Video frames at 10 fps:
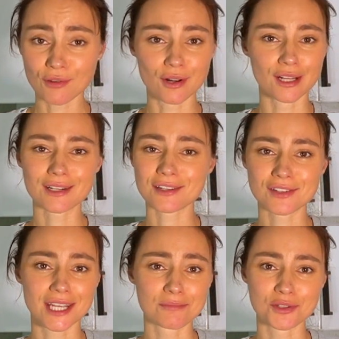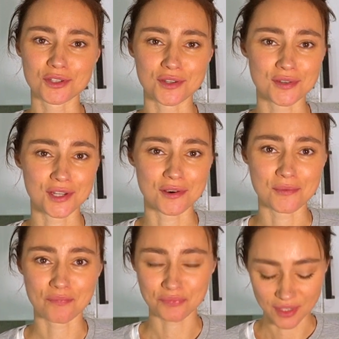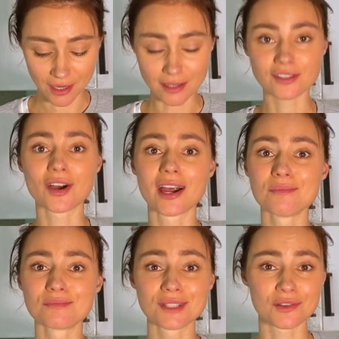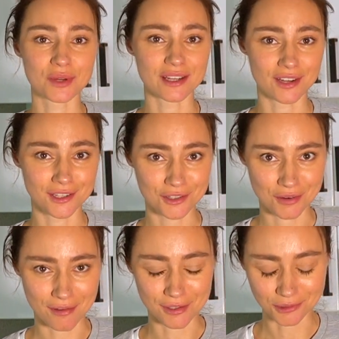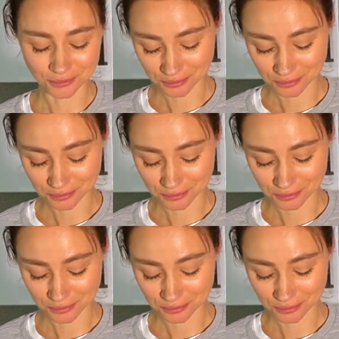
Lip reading: A little escape to Tokyo in a time that we kind of travel.